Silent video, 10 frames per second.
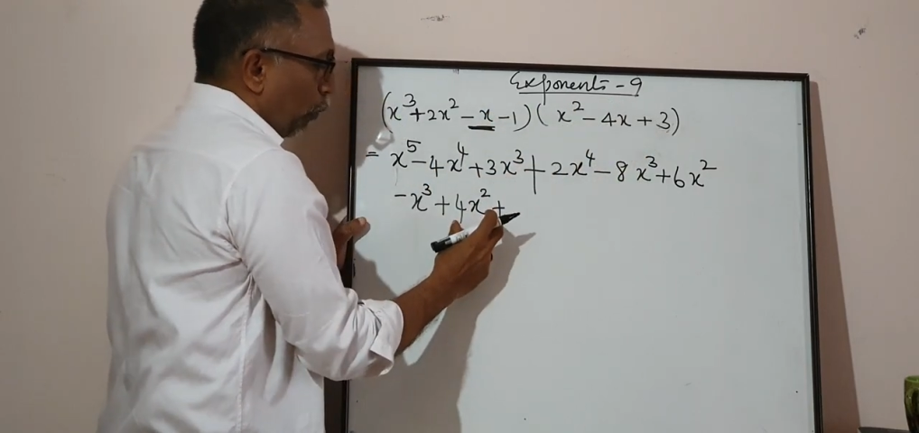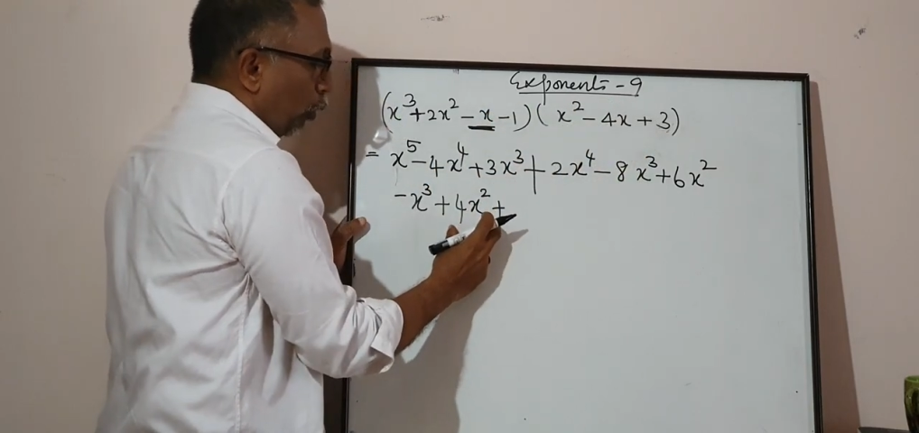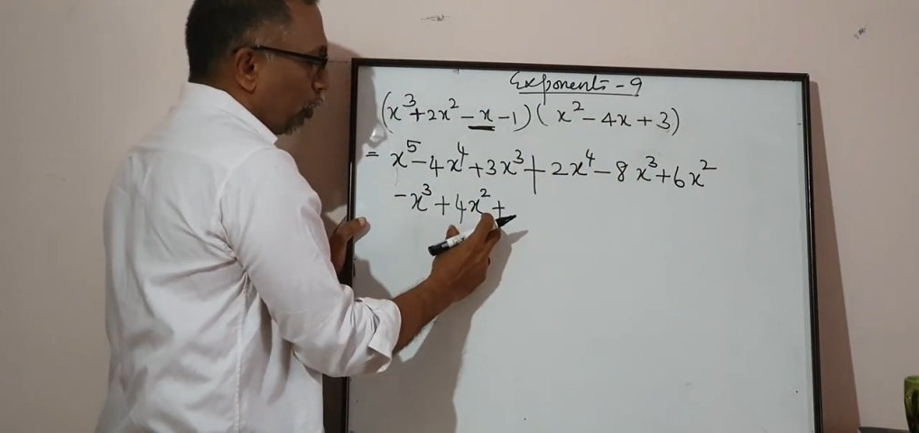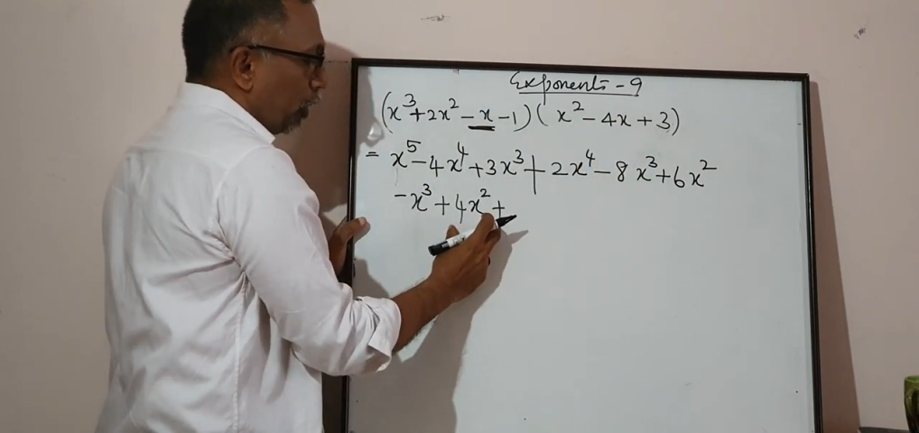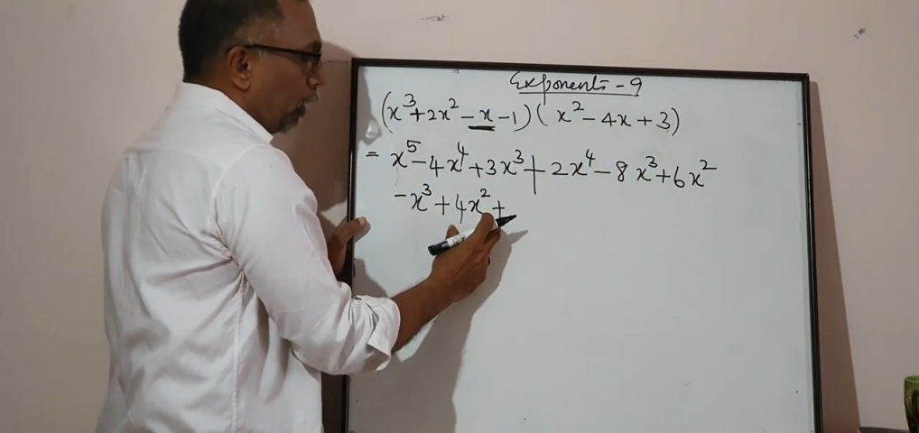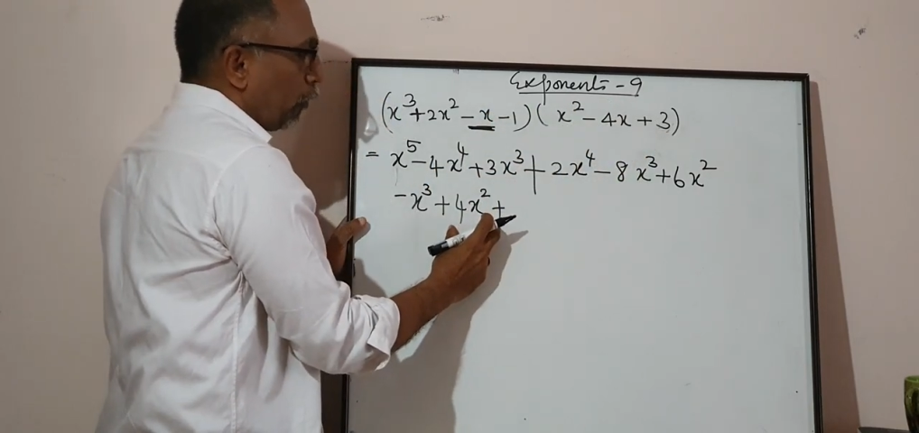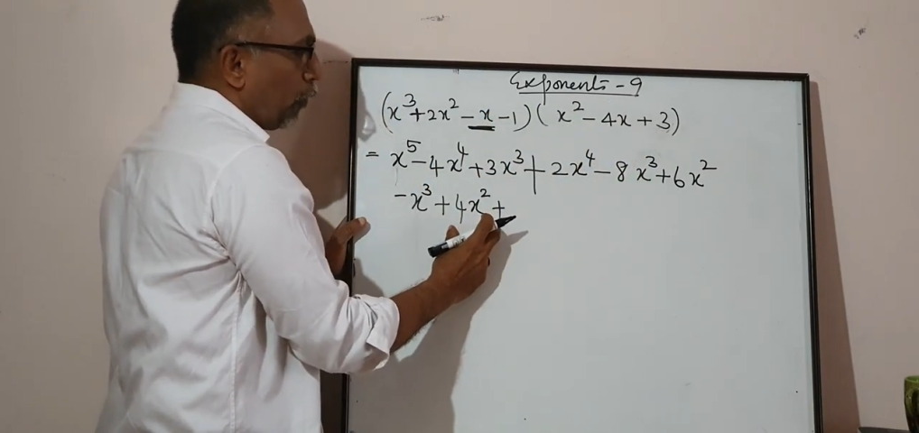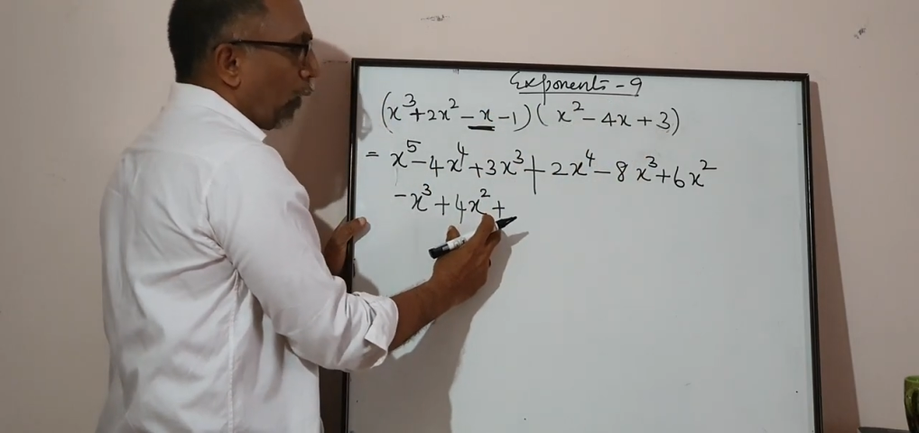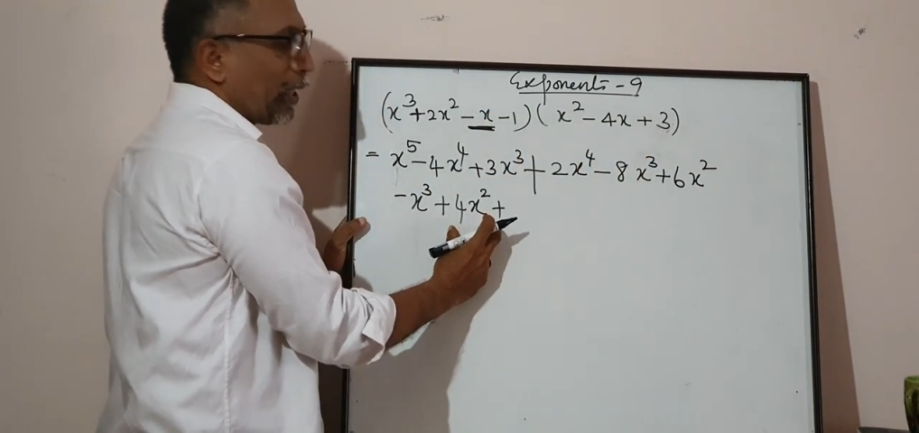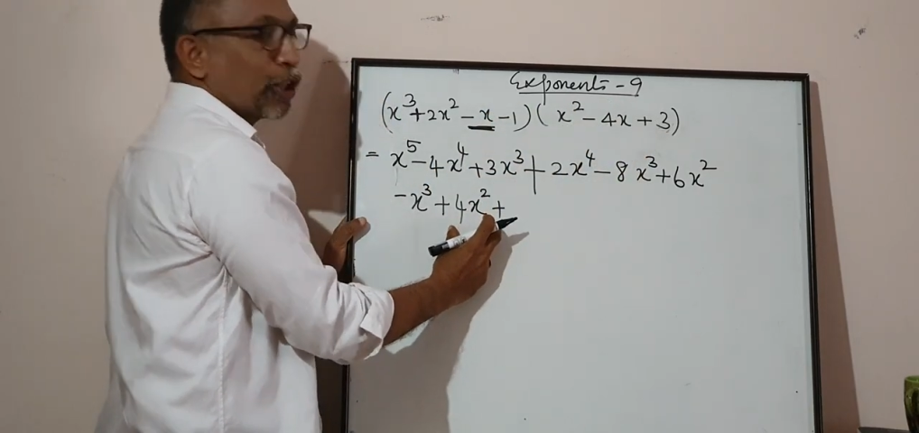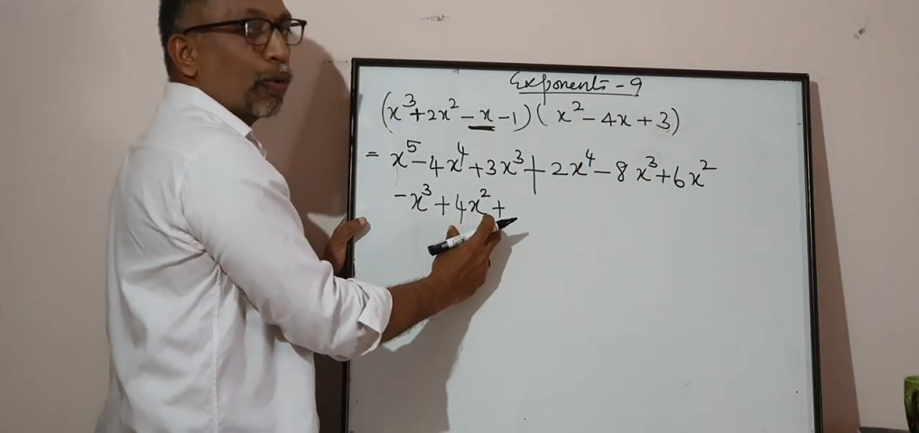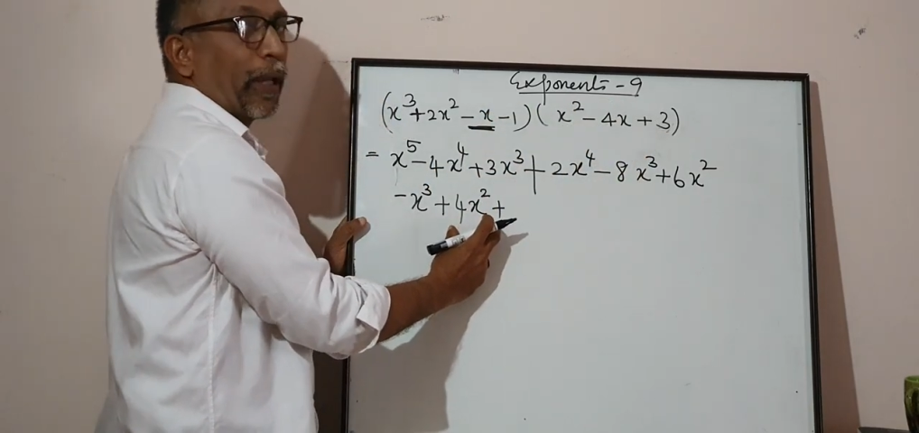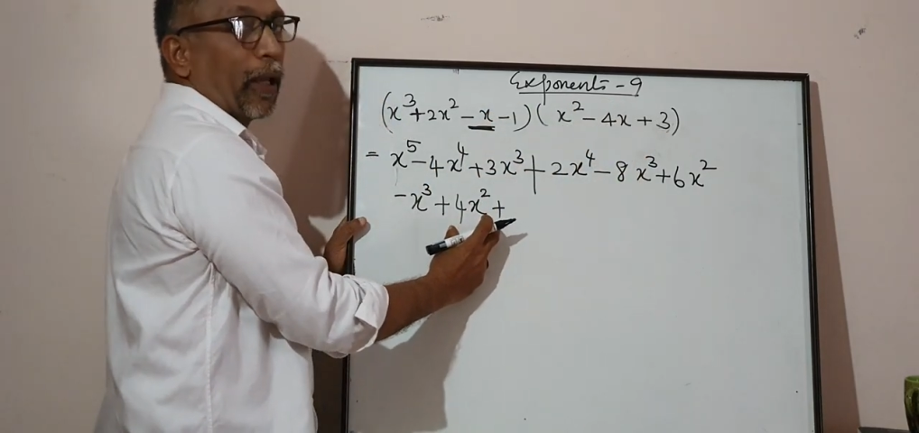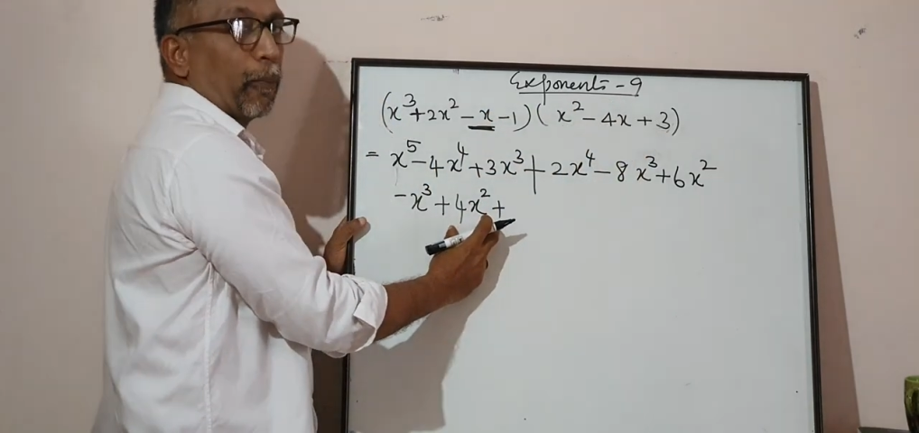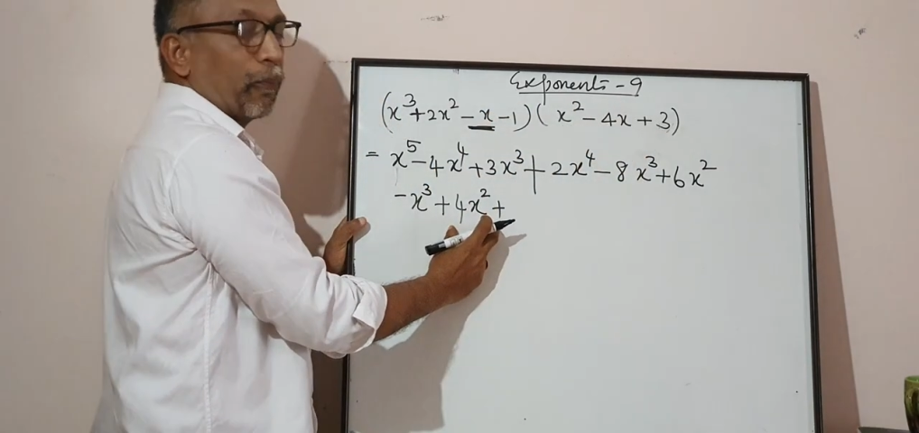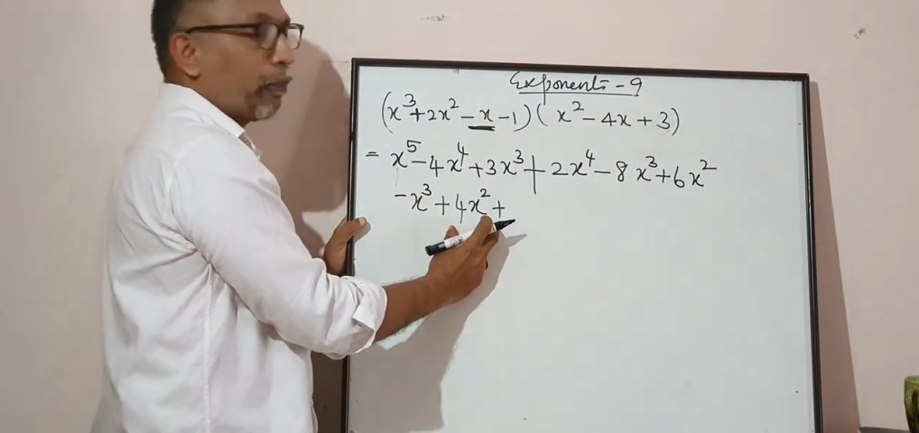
positive 4x squared.